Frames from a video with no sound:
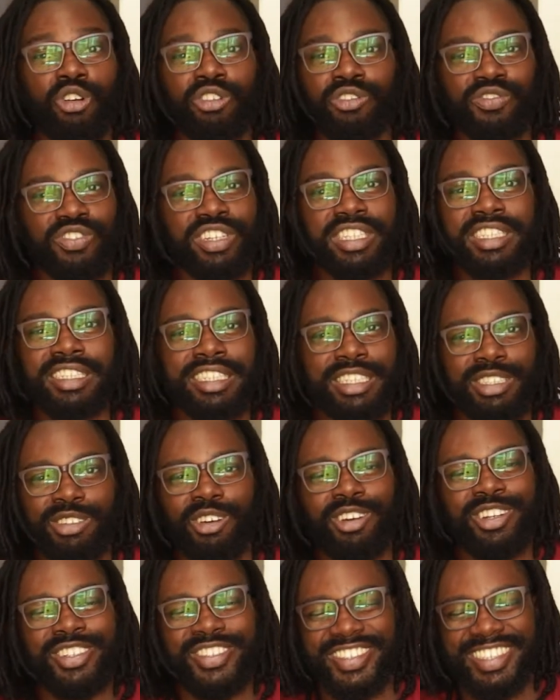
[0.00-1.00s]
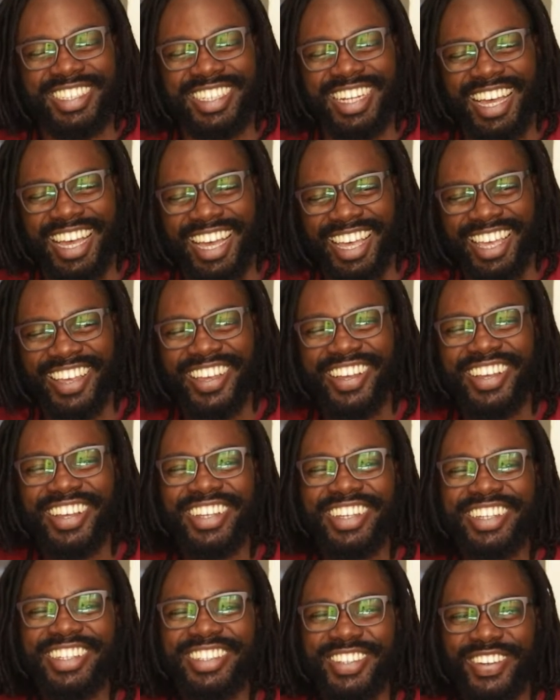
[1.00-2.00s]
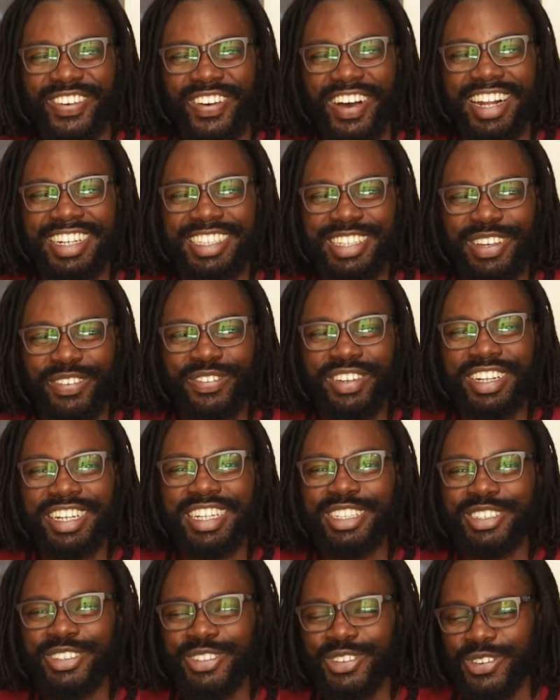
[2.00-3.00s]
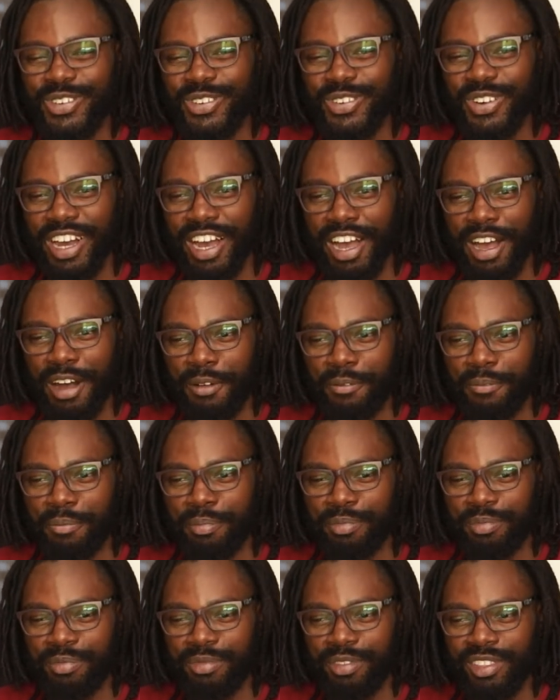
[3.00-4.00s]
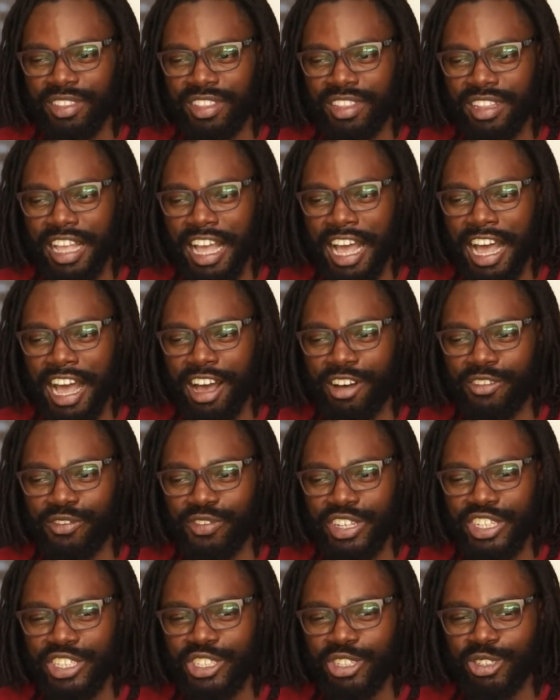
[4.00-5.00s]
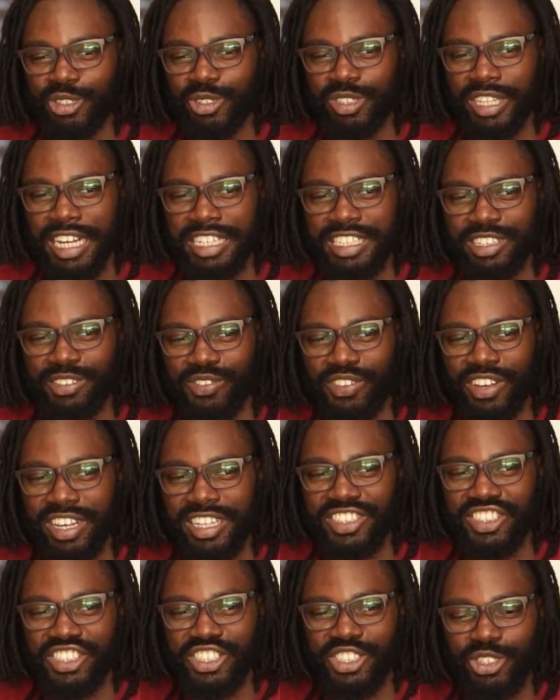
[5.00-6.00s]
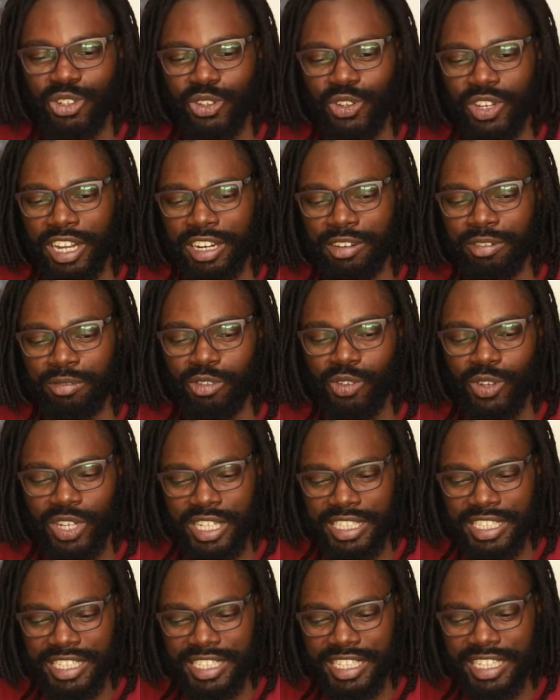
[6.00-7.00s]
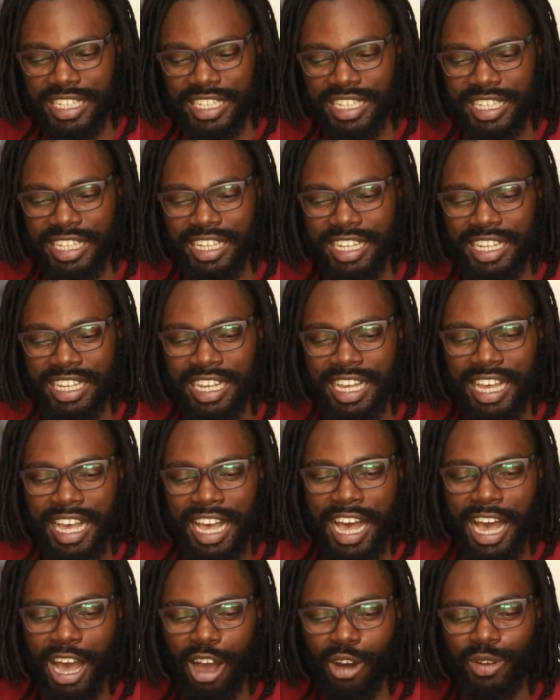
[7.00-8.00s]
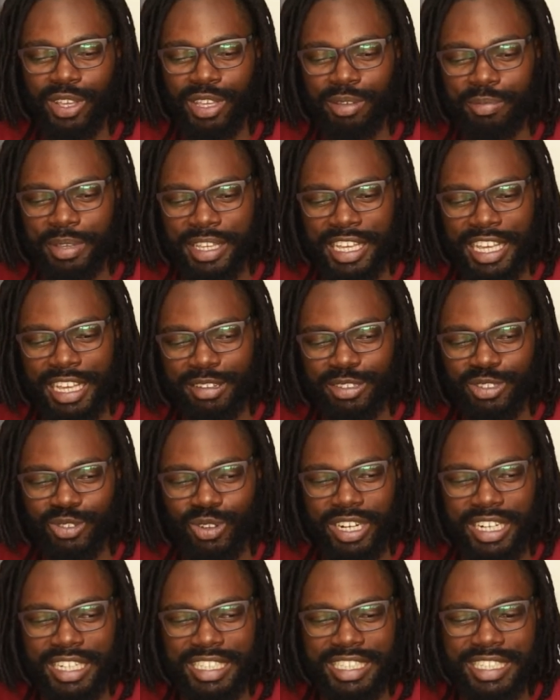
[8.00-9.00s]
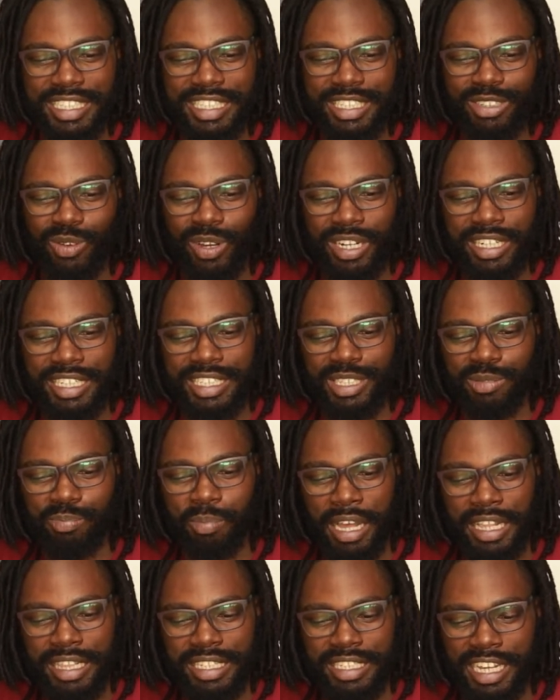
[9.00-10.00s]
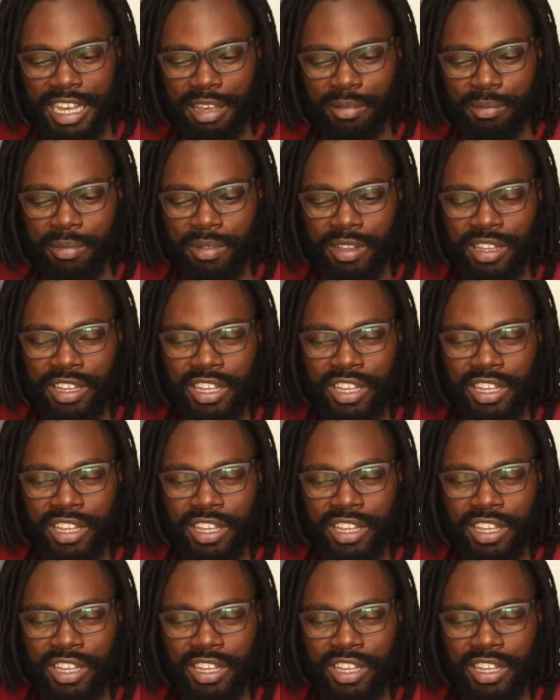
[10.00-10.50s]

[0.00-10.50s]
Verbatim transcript: convinced he's going to die. So I'll definitely do a video to that effect, just so you can see how he behaves when it's bath time.